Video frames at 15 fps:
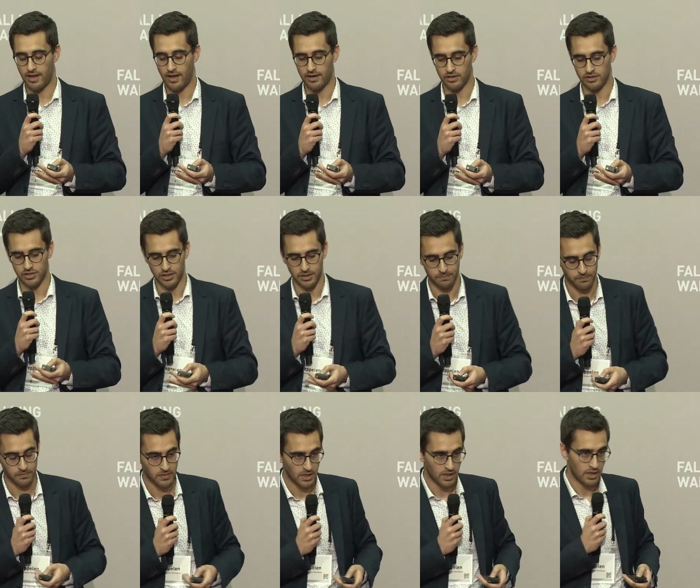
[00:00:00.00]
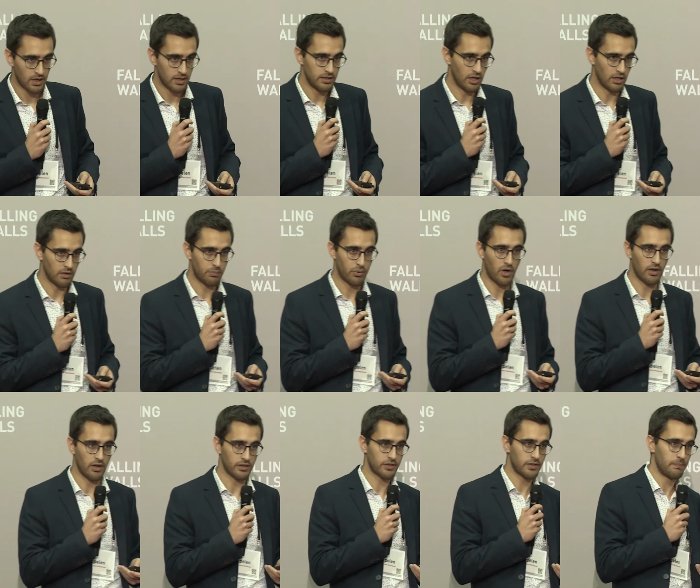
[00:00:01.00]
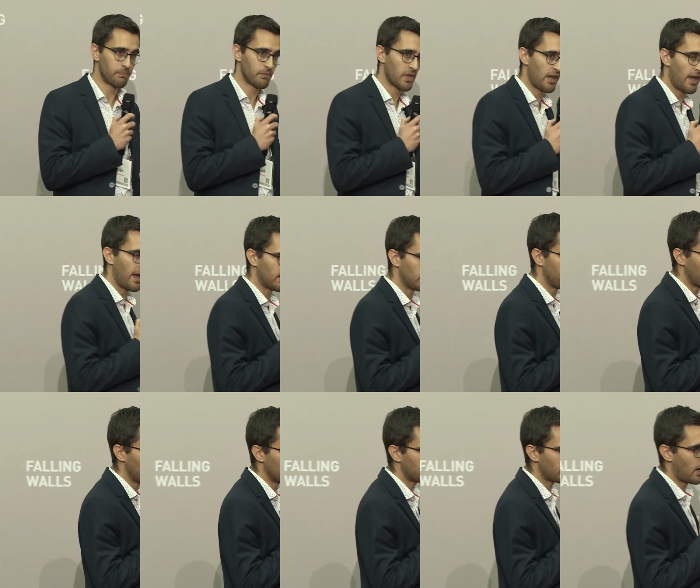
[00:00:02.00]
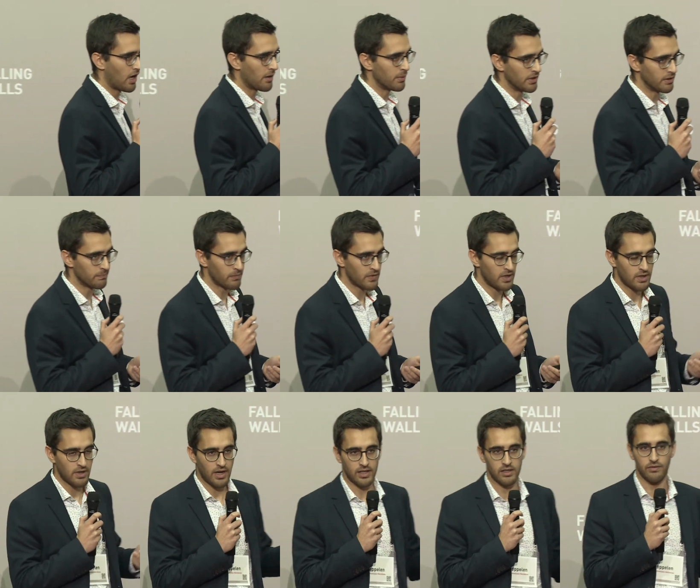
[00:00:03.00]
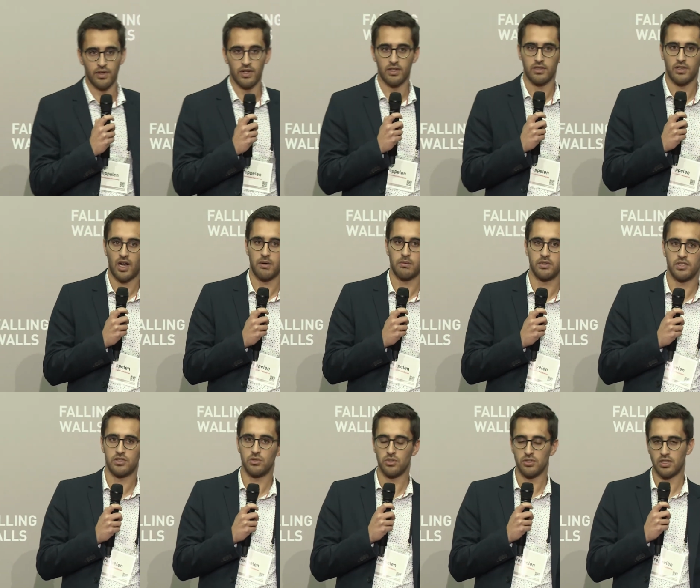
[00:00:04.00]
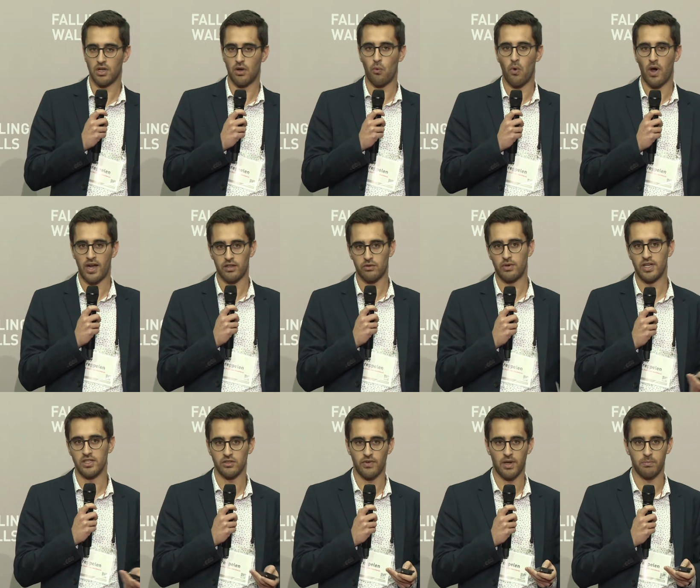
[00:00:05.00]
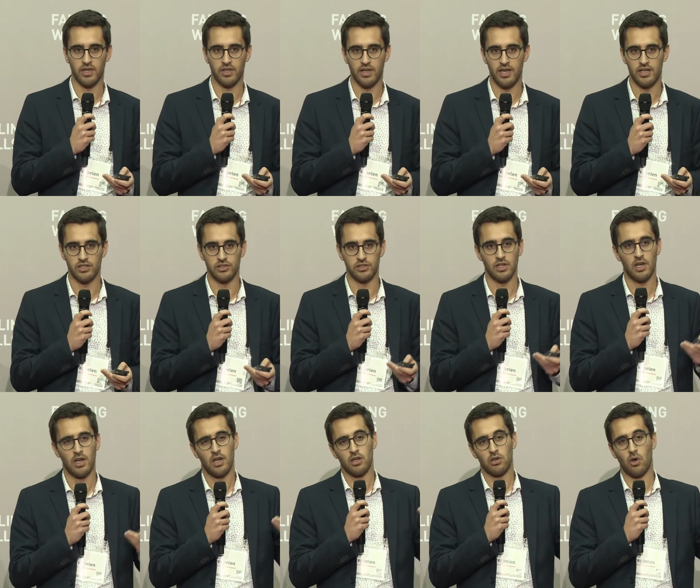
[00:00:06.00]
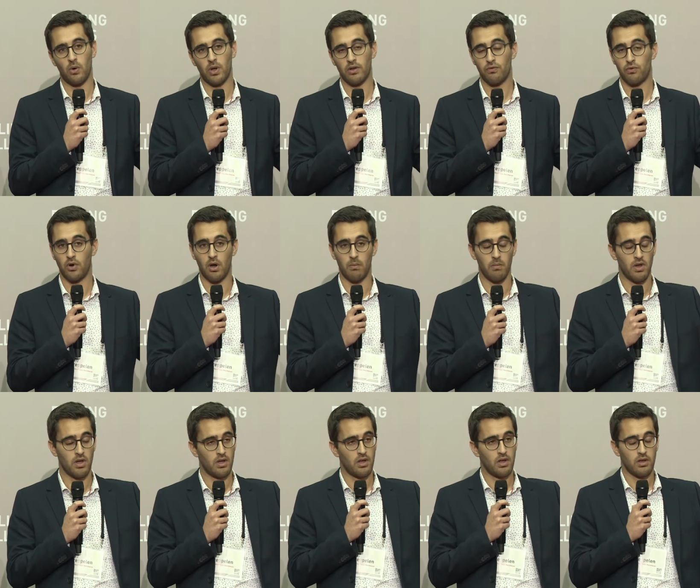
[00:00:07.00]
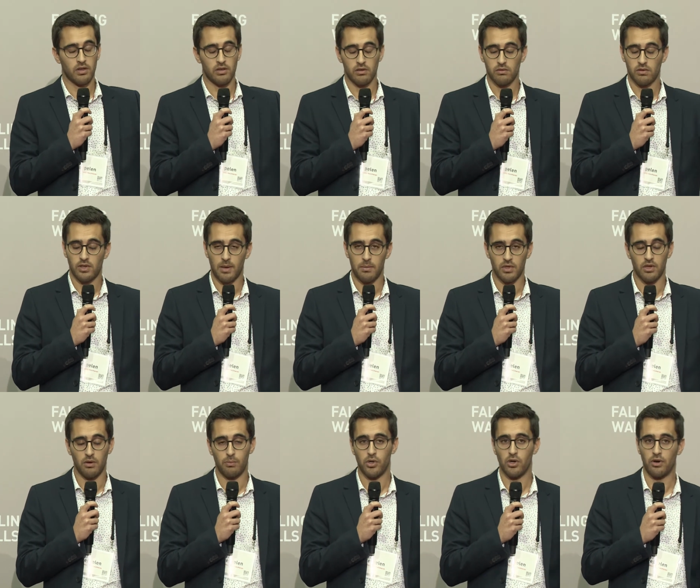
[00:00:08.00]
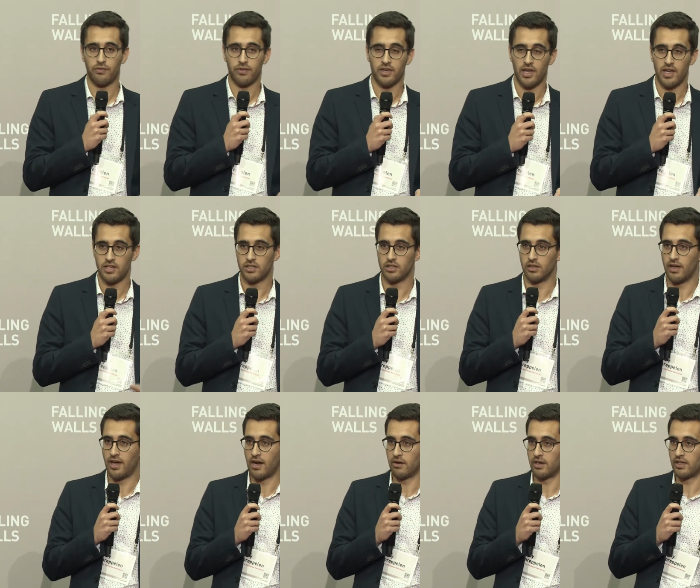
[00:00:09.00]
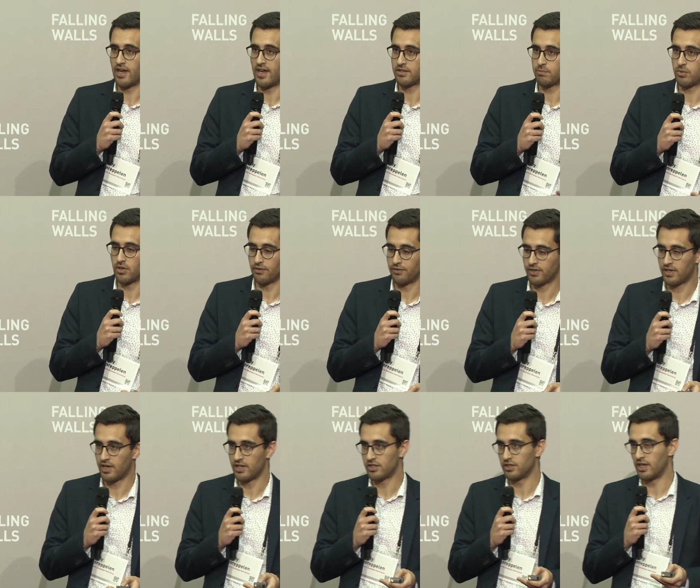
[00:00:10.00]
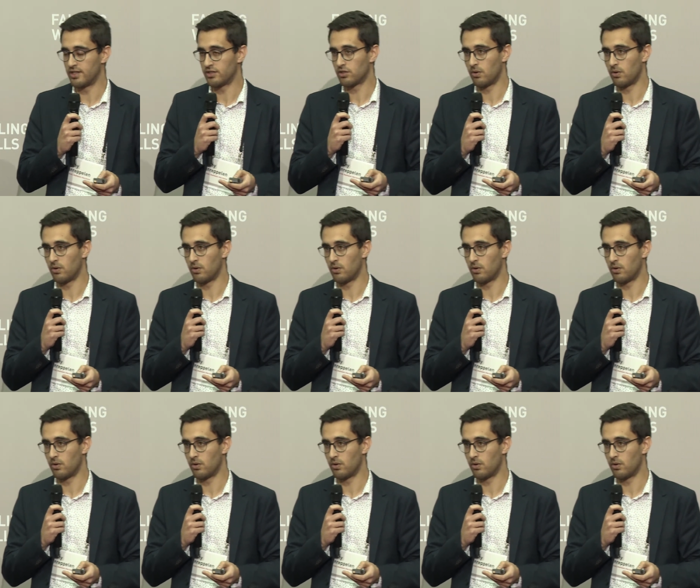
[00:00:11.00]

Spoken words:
energy. The other product, activated carbon. Activated carbon is used in a wide range of applications, going from chemical purification, air and gas purification, and